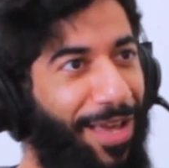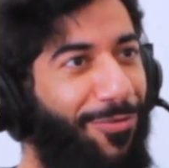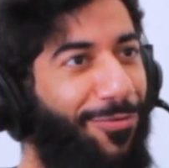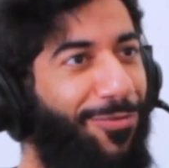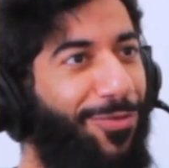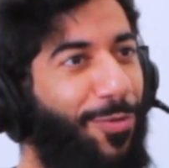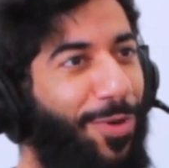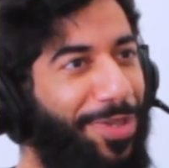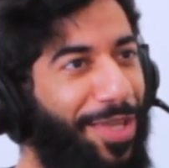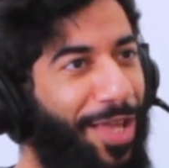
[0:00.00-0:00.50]

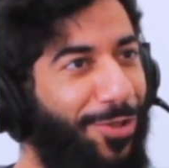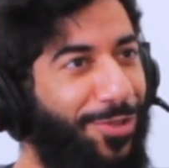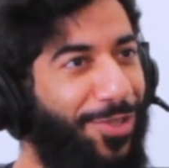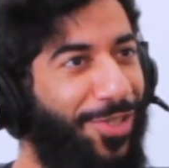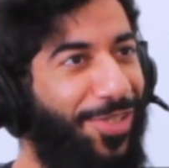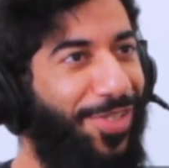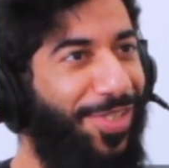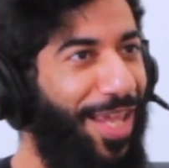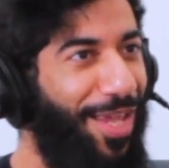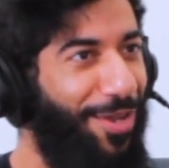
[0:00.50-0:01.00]
Everyone
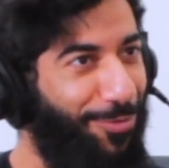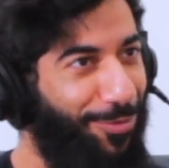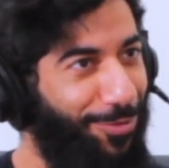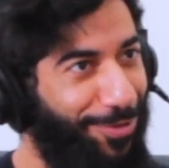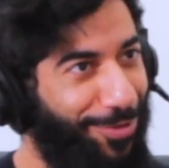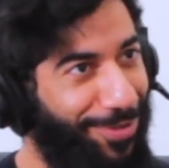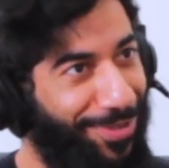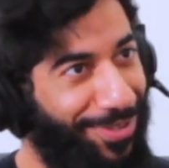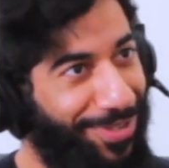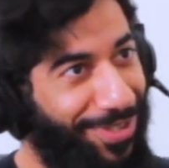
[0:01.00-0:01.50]
else is
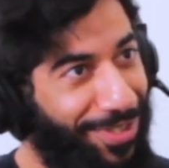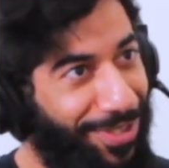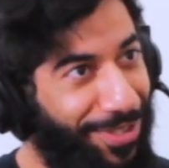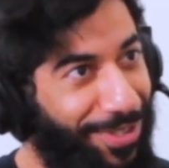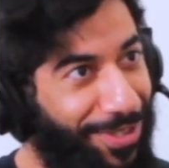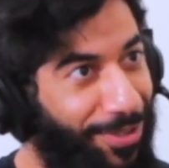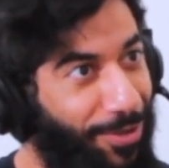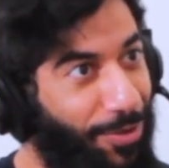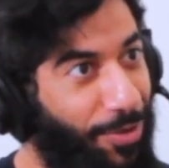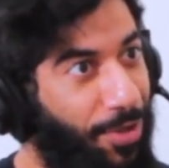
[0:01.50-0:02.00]
saved.
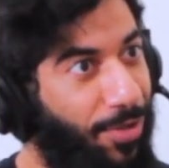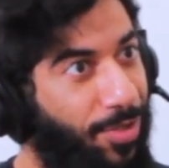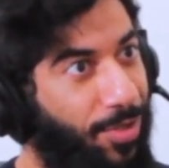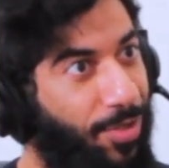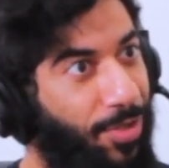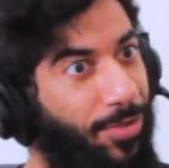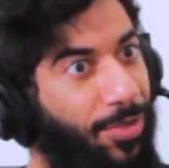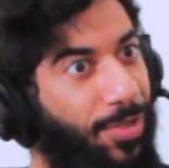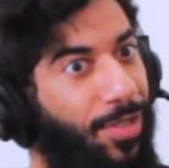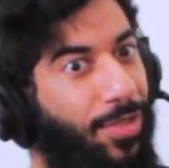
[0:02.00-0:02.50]
You know,
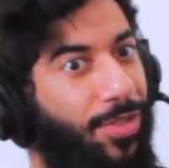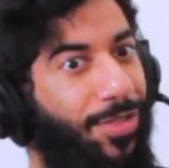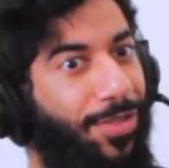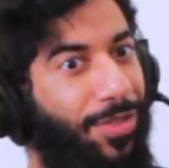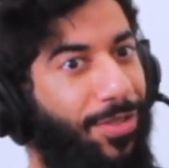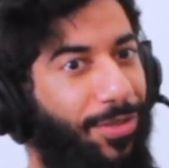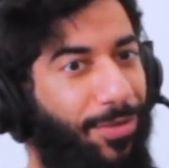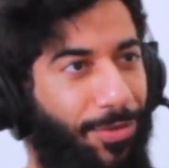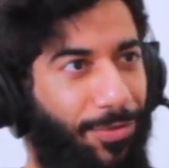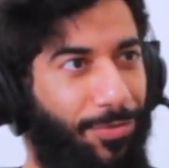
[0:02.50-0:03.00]
there's there's
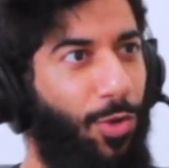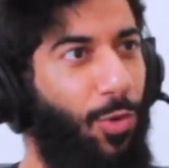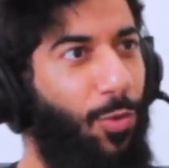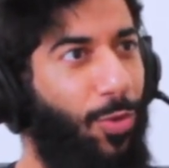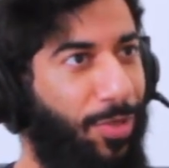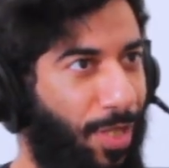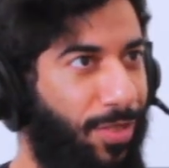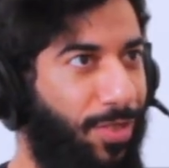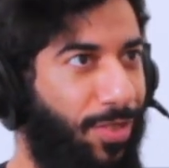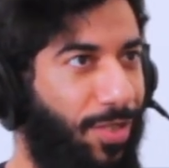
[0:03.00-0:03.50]
this. Uh,
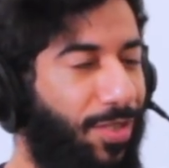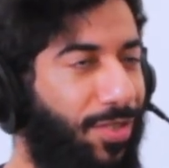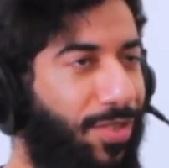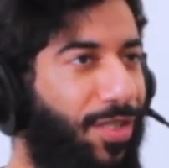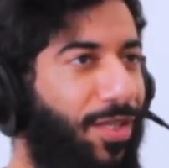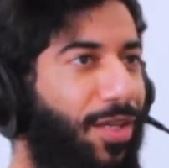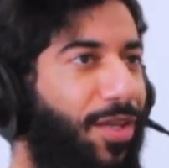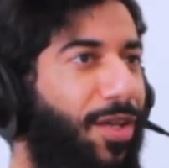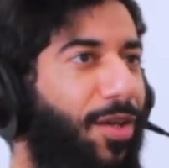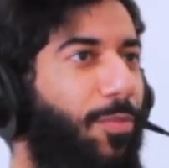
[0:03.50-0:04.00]
no one says
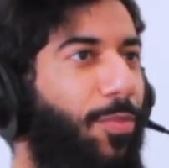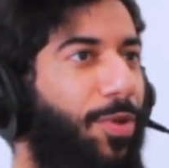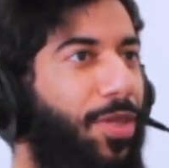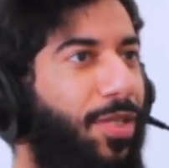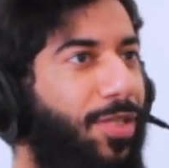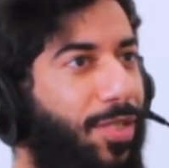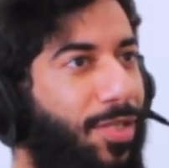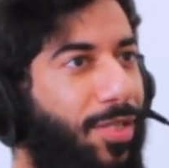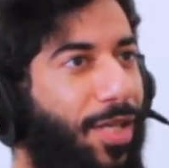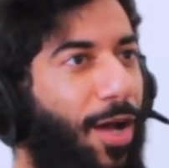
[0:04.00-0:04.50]
this, yeah, yeah,
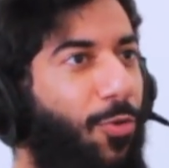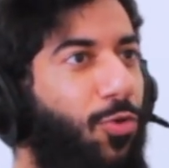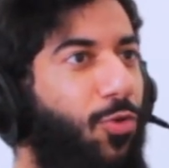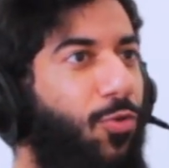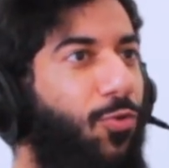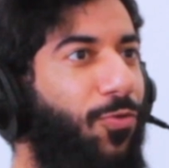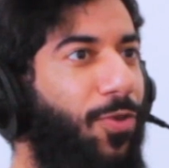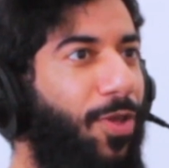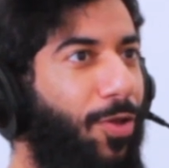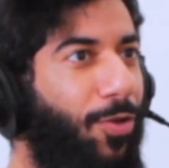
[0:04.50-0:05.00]
but this is how
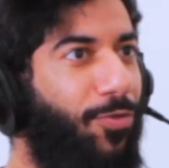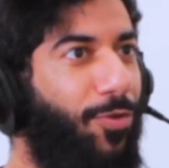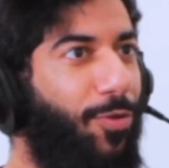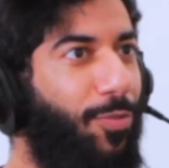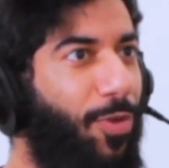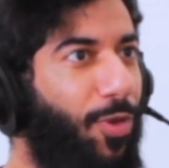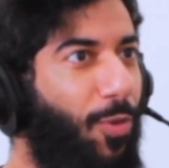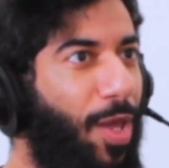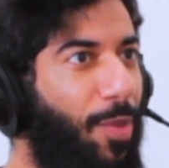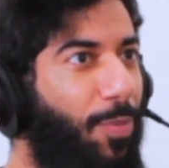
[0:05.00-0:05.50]
you feel
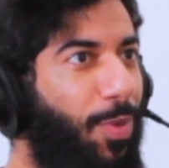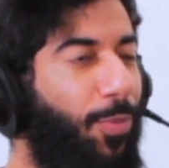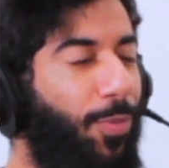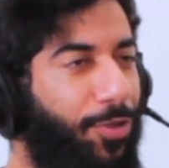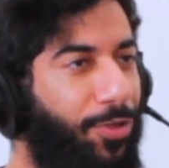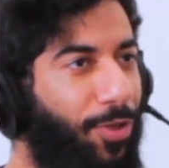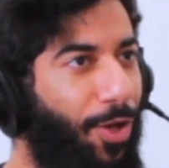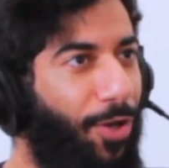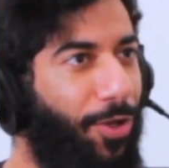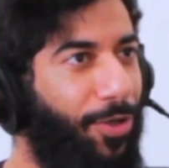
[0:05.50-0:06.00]
from the way
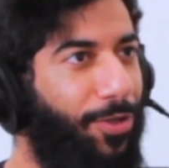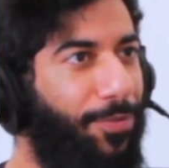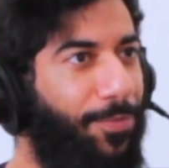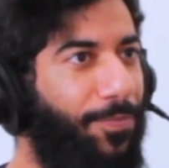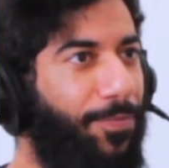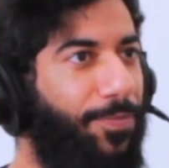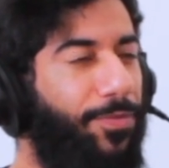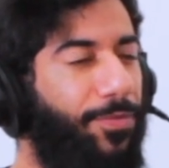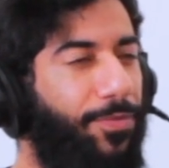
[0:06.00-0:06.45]
people the way talk.